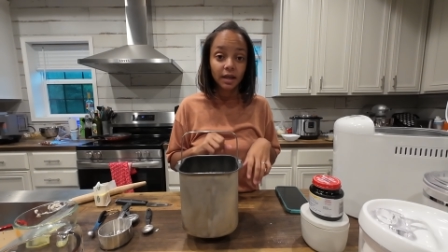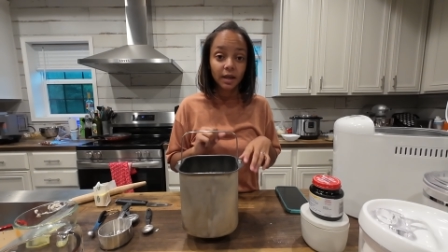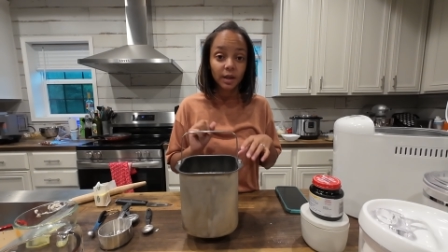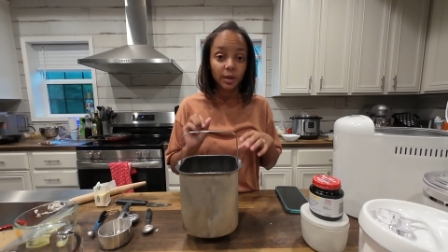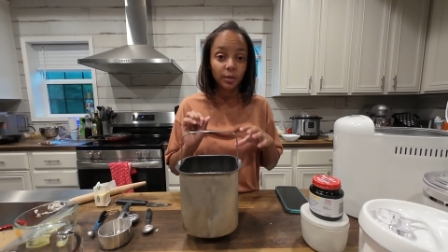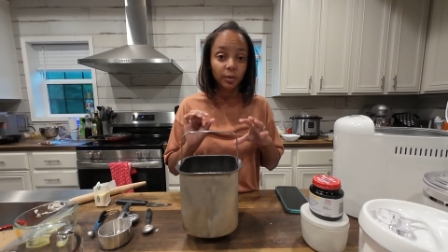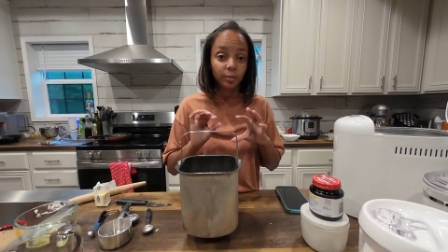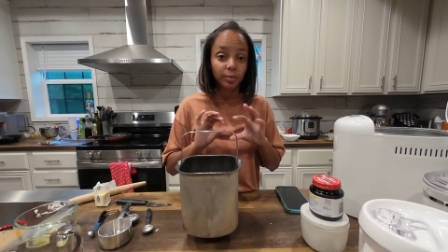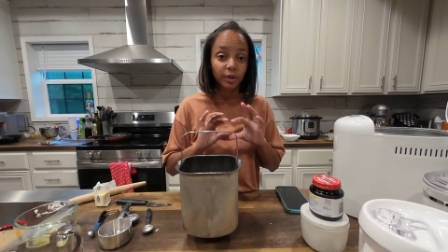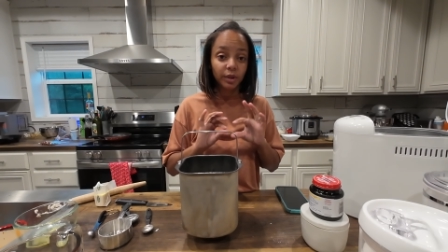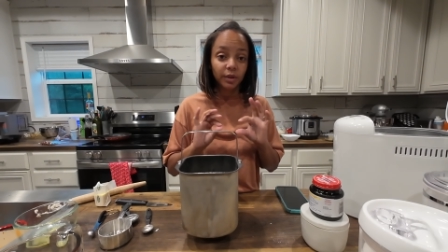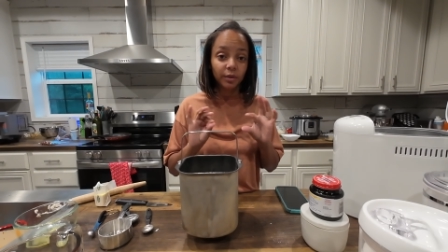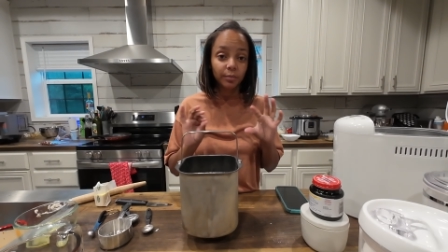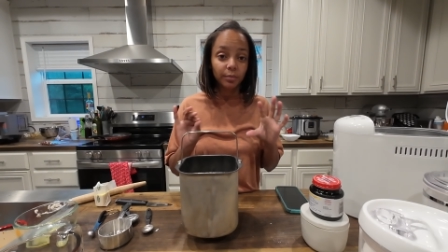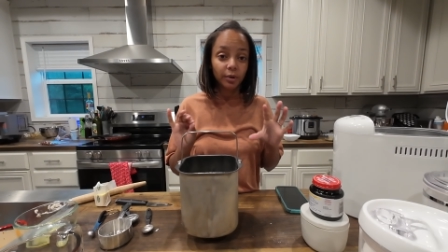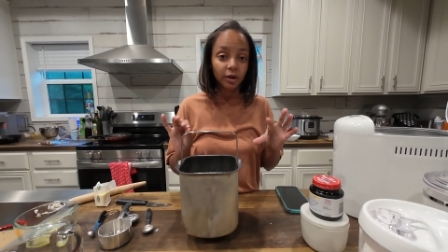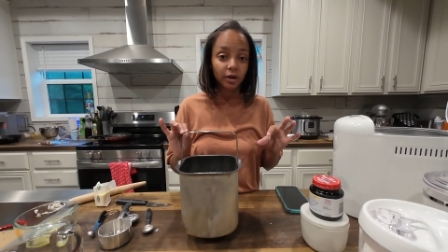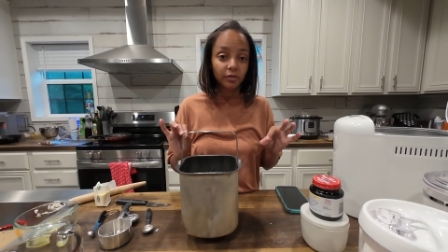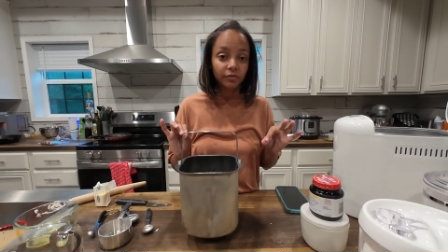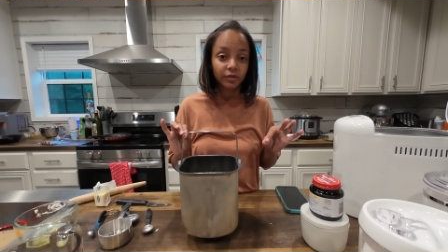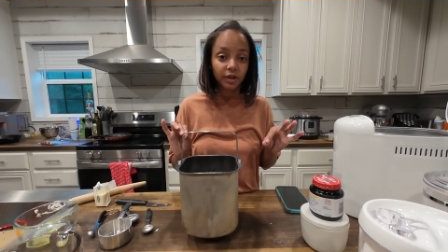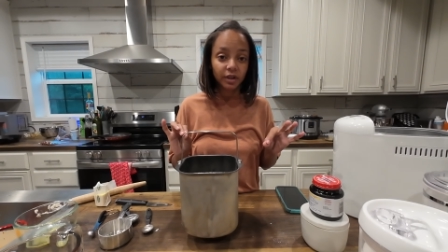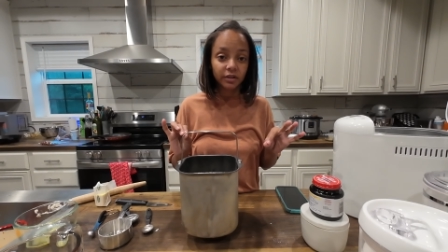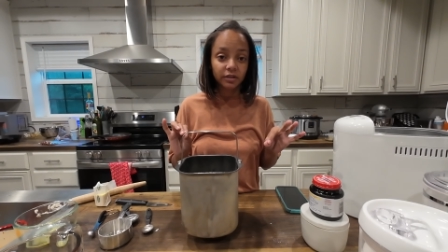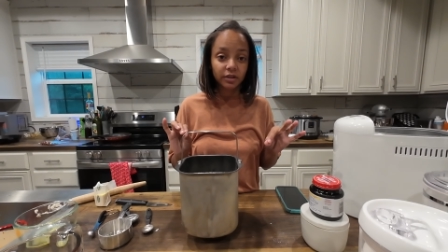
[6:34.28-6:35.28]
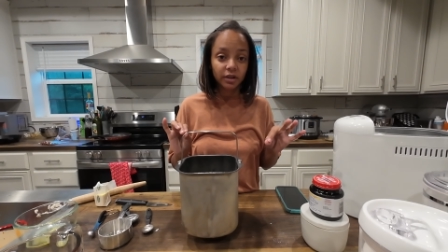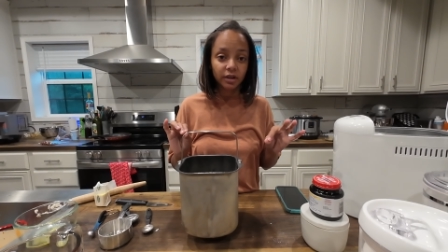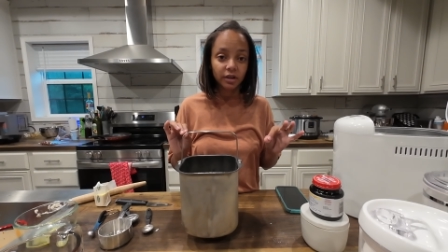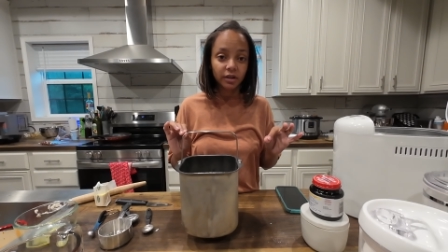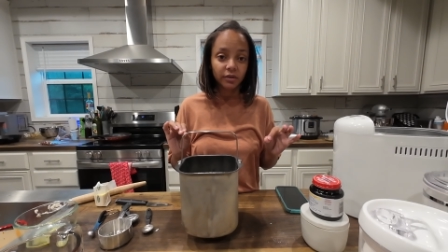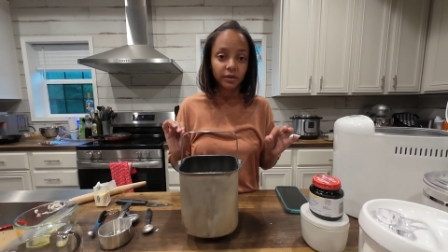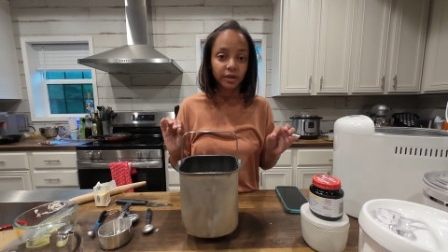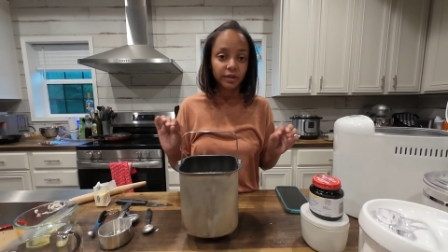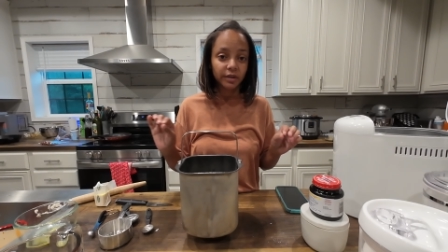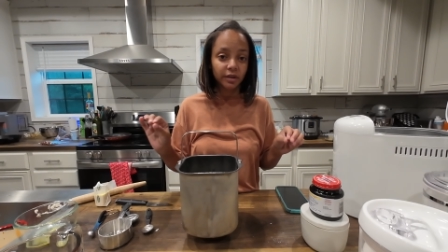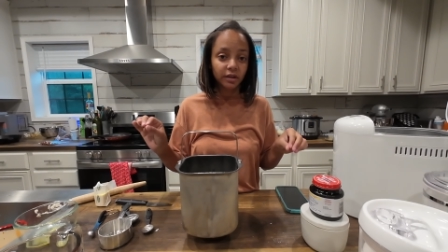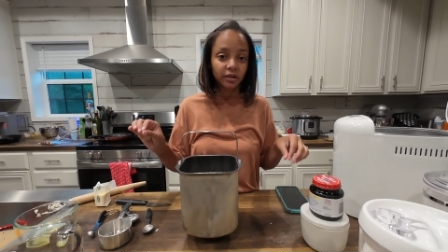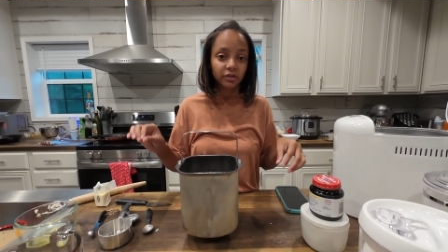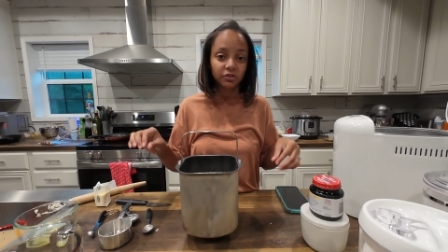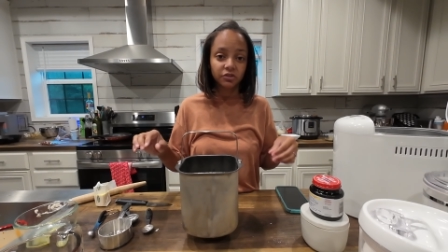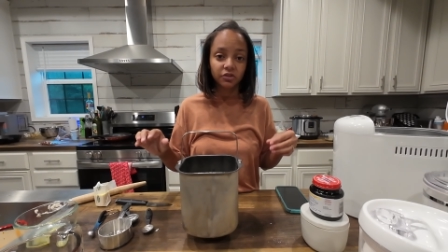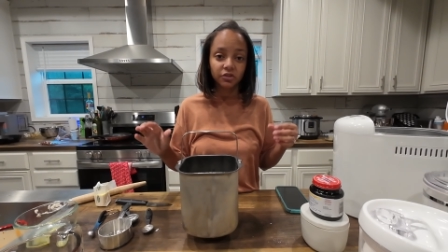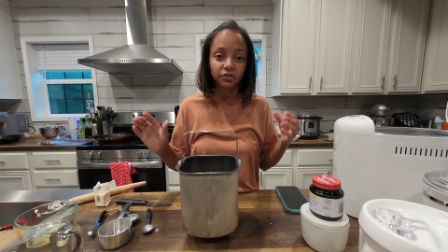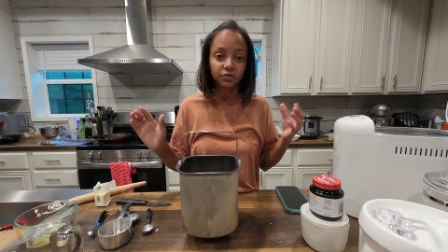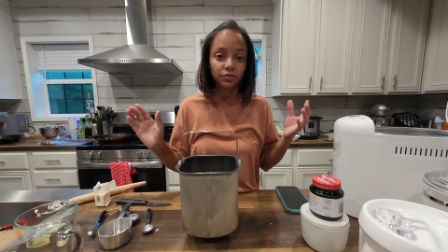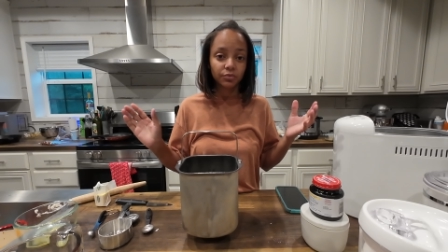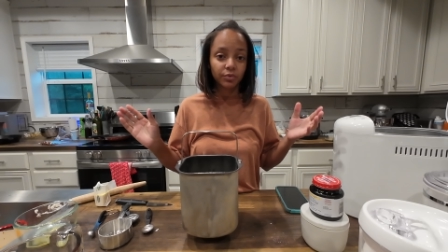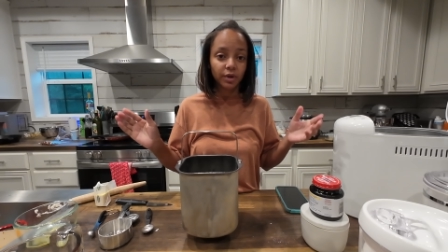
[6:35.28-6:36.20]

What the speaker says: it will be the perfect dough, and then it's just